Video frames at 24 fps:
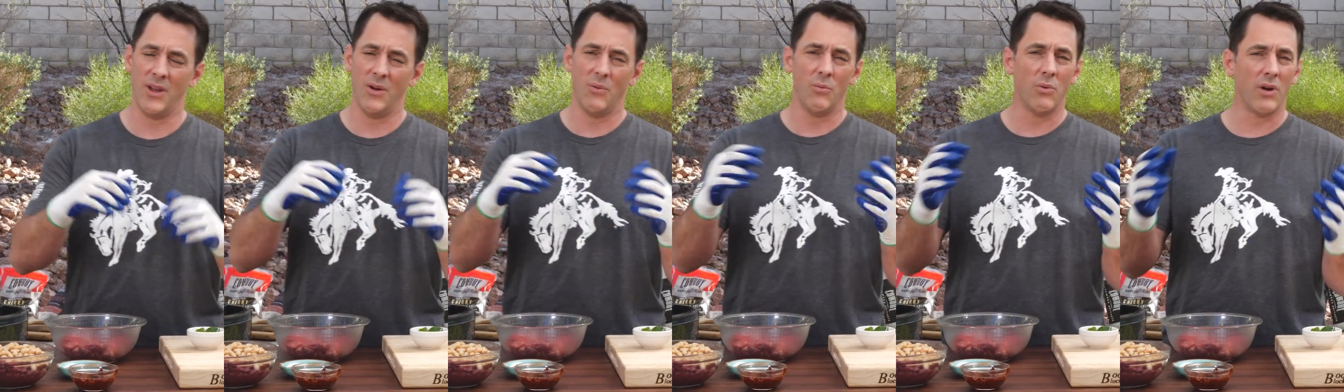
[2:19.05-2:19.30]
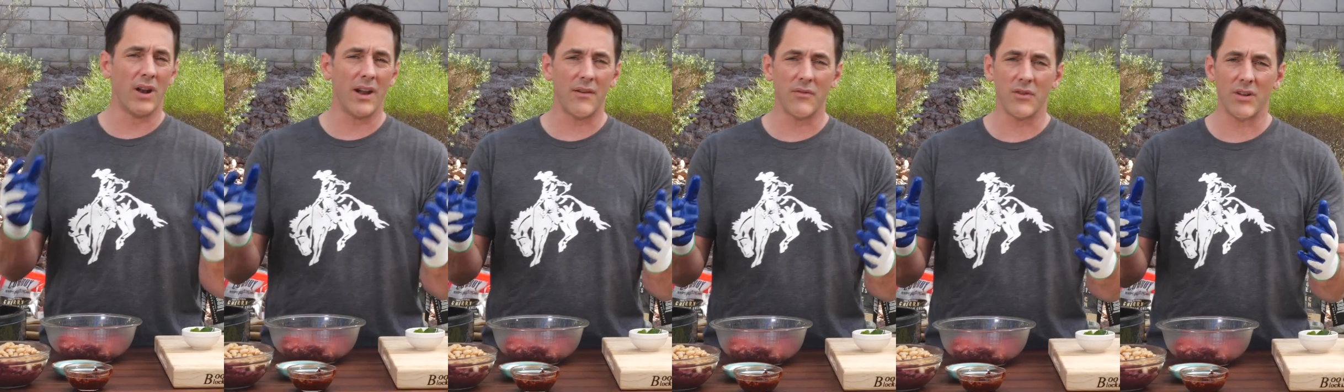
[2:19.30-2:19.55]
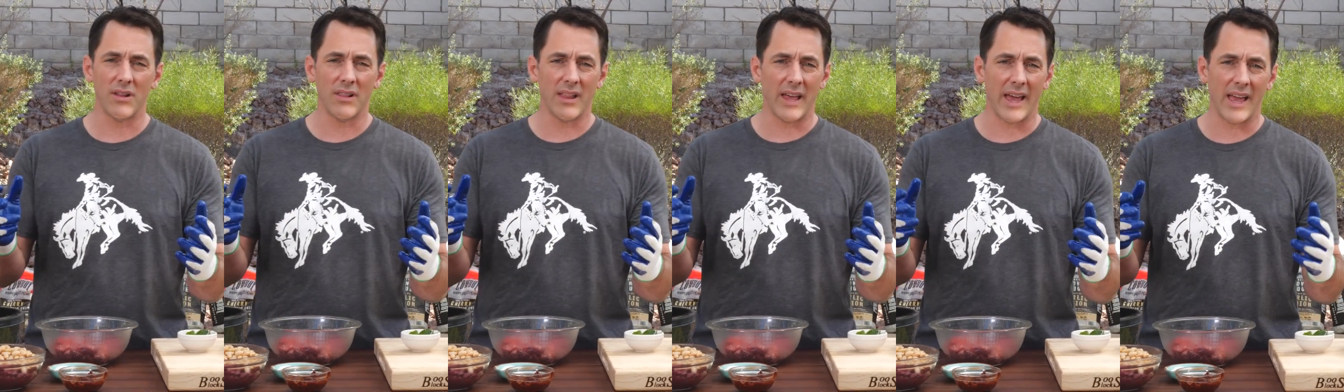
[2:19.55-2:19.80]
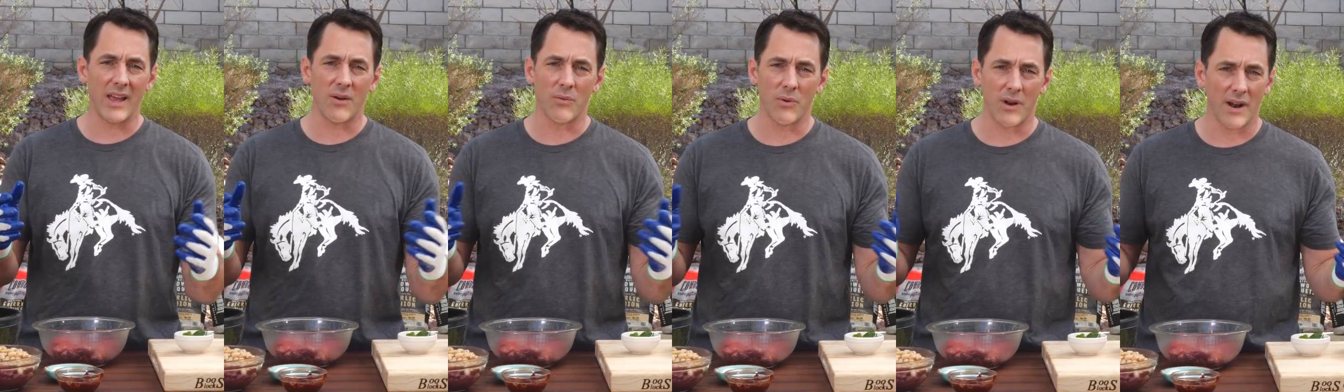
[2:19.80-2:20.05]
whatever you
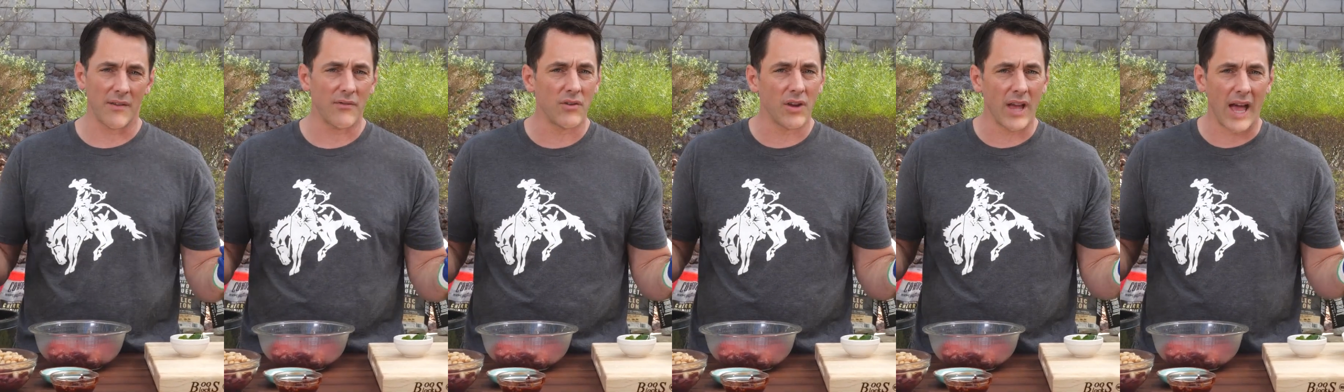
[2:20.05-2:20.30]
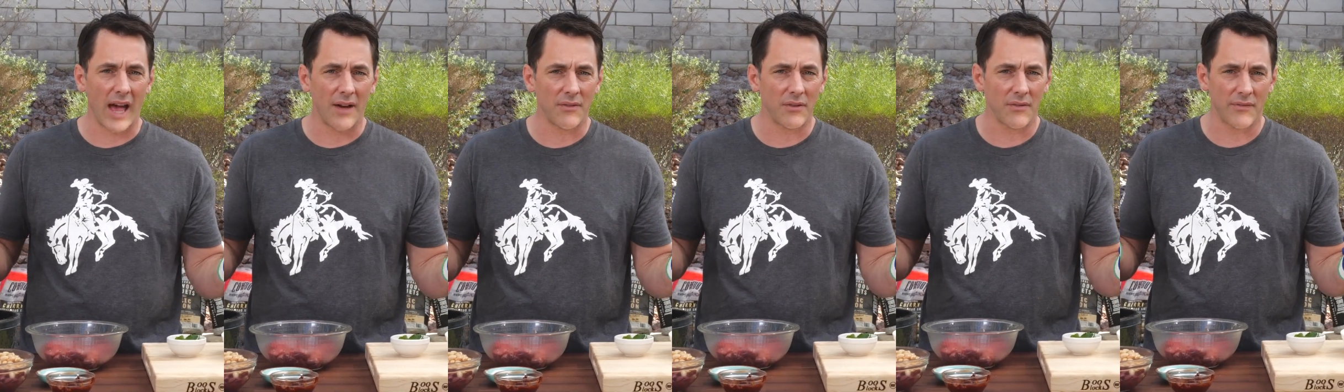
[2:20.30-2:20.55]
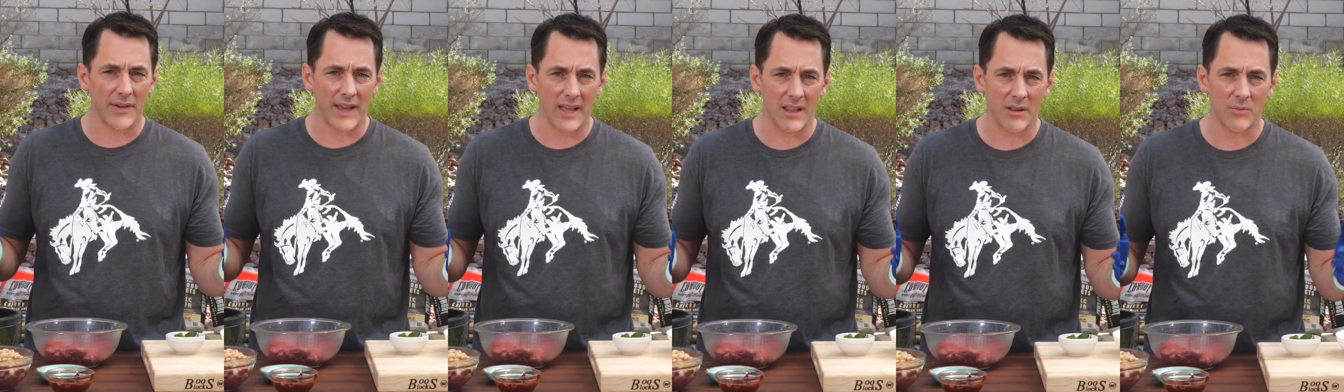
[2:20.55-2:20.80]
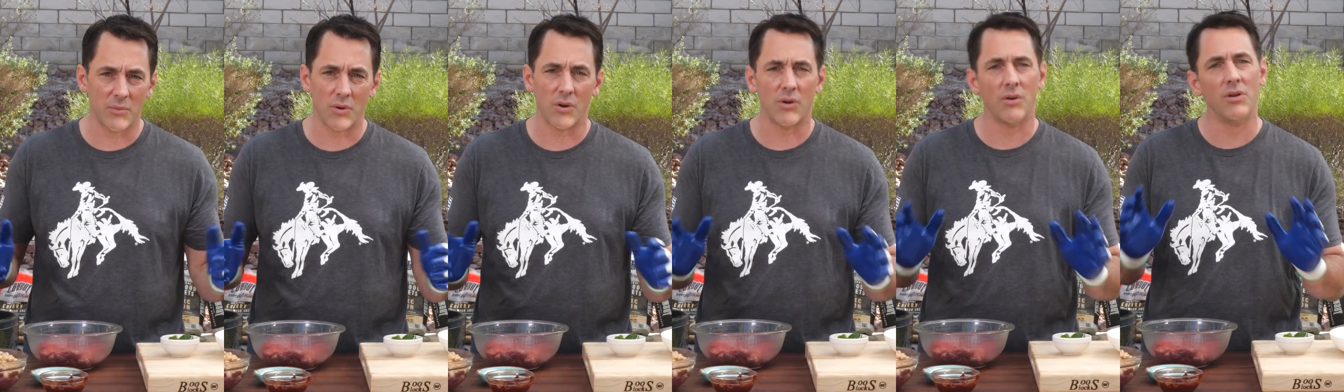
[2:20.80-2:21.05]
like, whatever you have
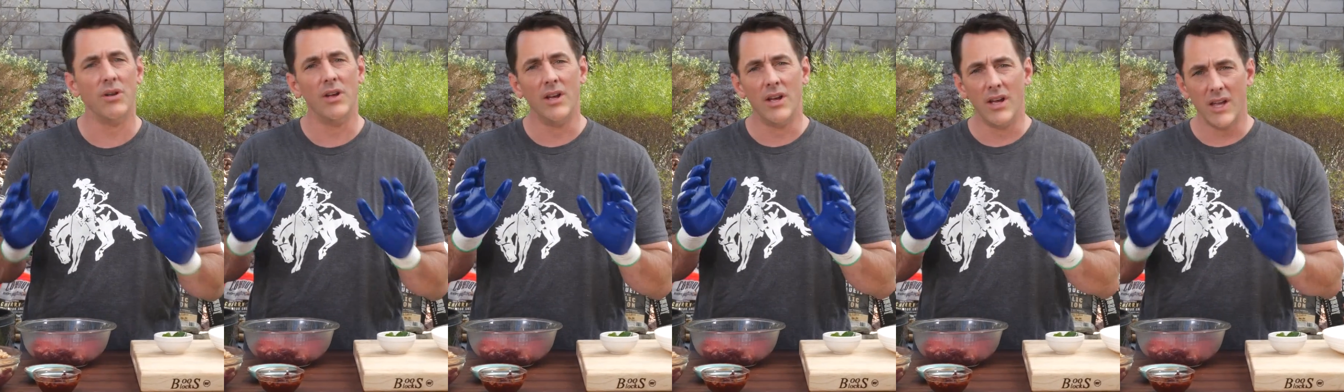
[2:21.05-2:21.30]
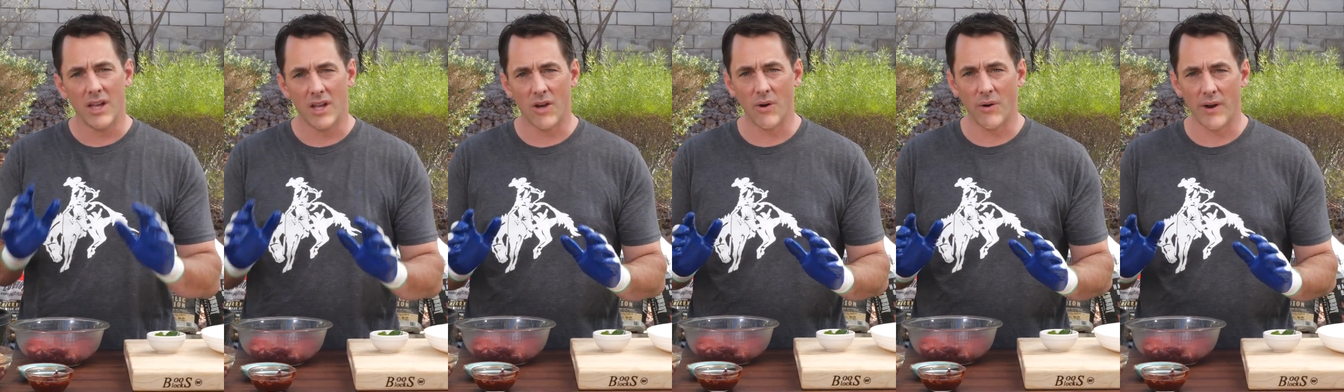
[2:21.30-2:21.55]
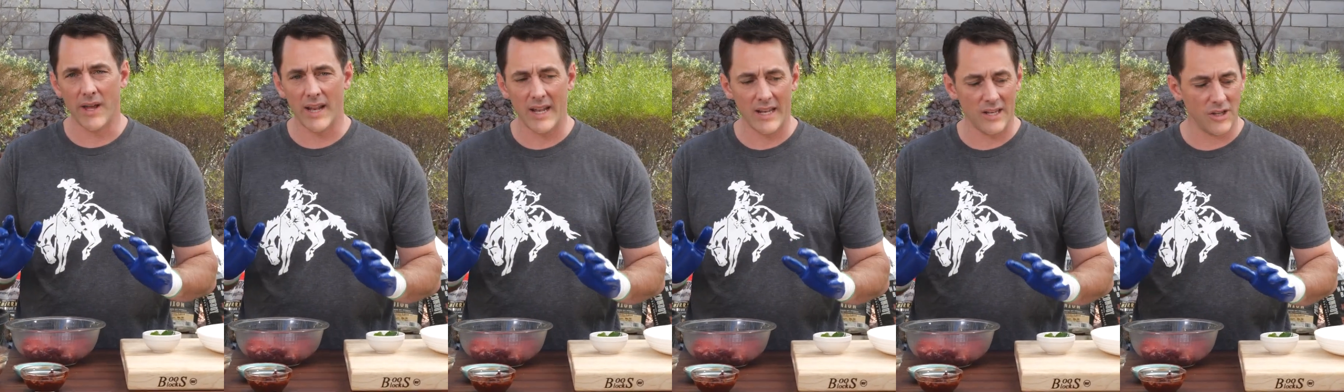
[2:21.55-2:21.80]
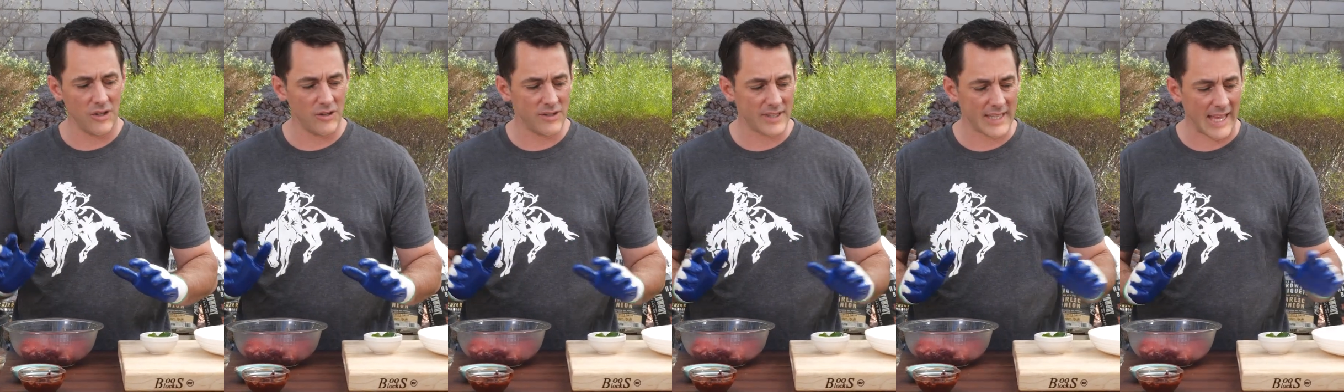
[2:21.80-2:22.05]
available, go ahead
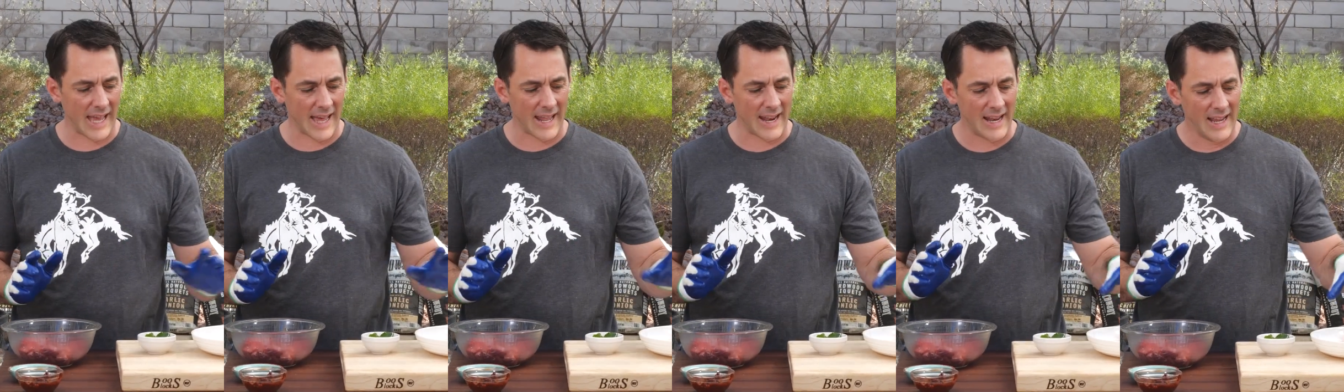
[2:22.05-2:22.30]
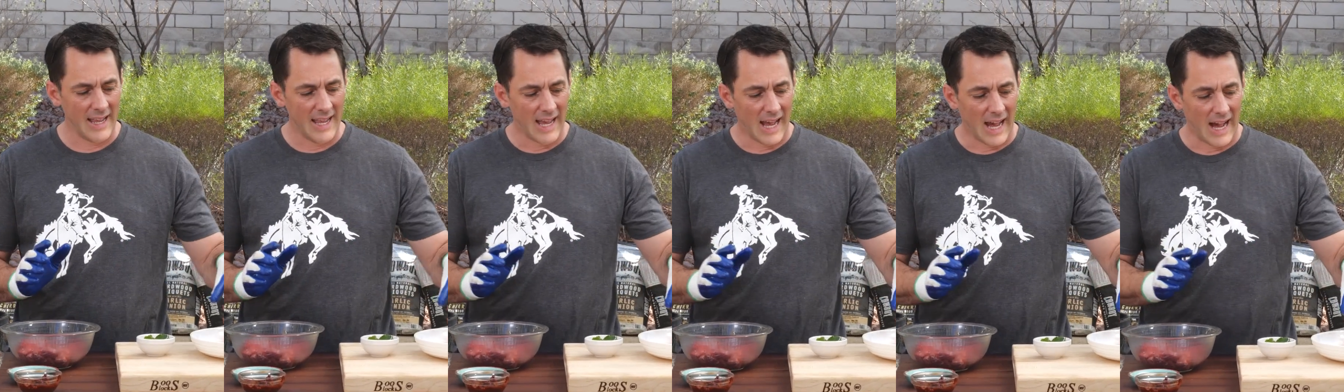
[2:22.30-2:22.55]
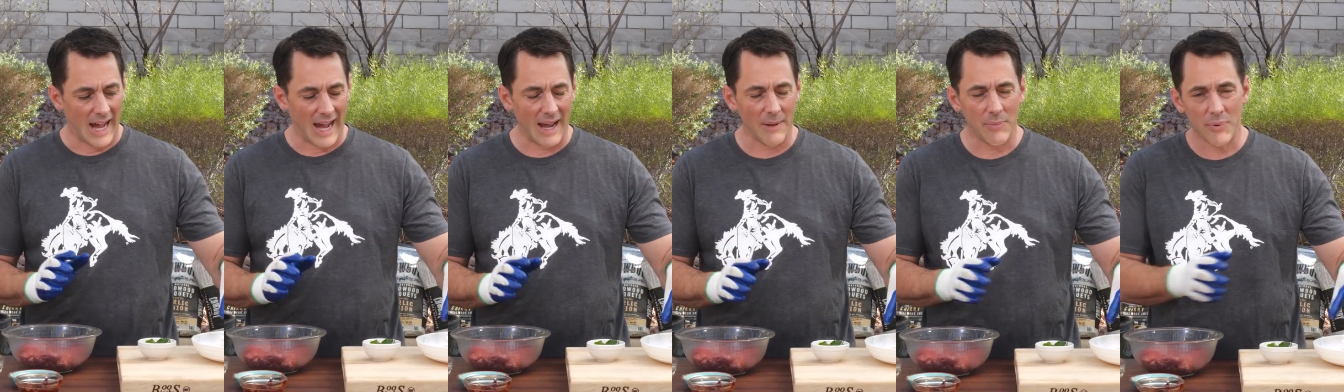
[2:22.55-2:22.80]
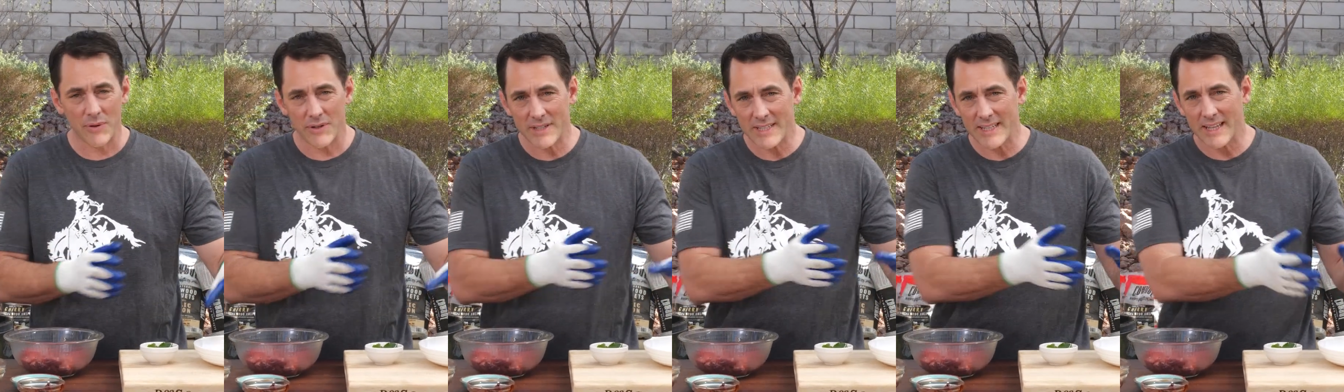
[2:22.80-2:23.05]
and use that. I
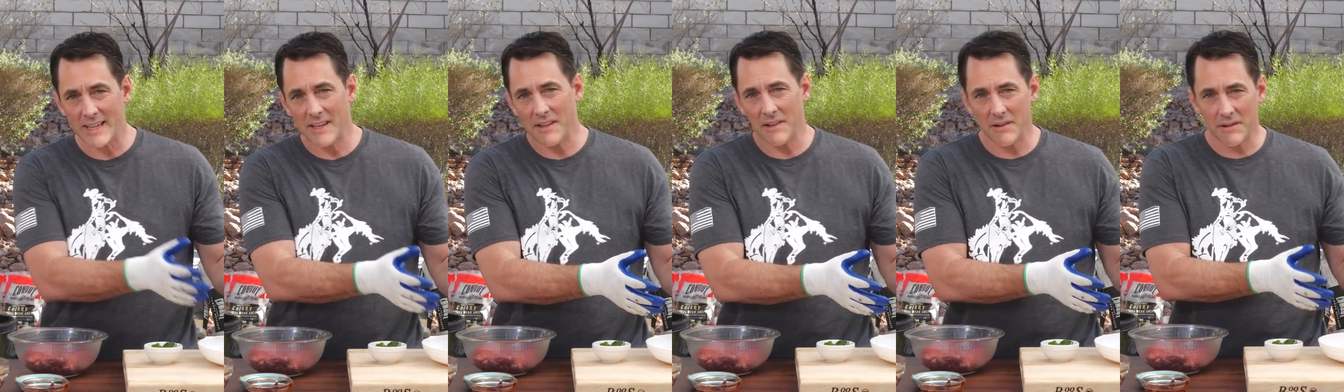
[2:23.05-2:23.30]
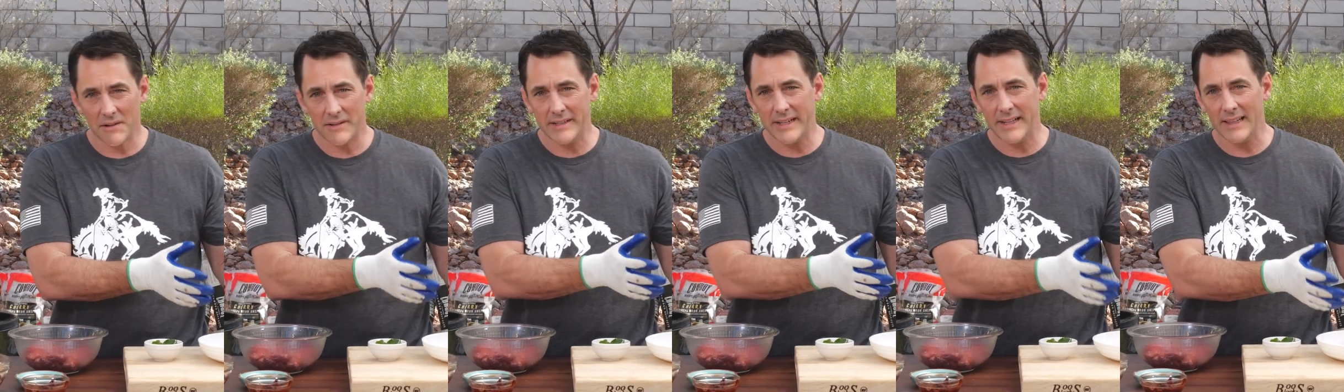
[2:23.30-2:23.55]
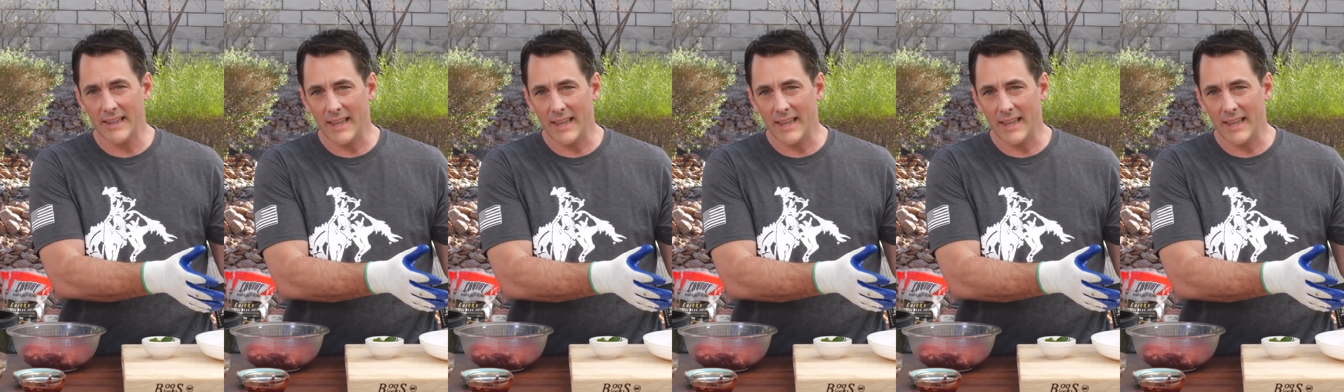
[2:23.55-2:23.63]
particularly